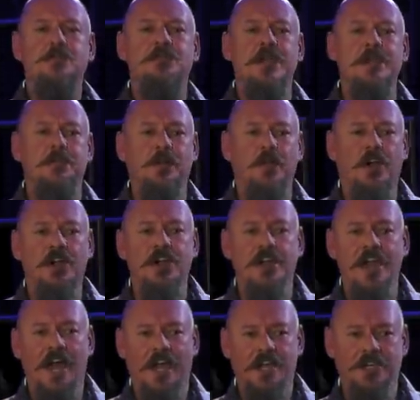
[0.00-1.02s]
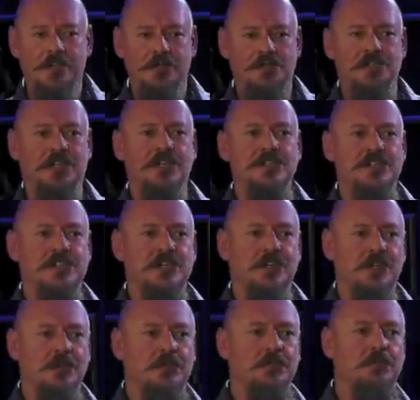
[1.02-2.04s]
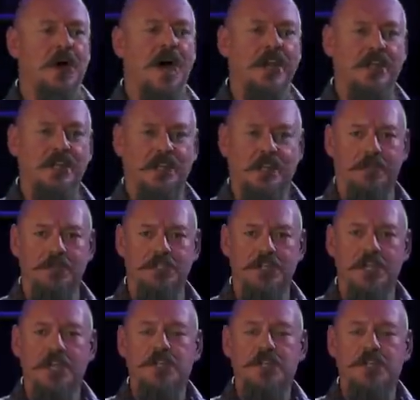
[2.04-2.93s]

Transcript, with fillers: People are not used to concealing body language.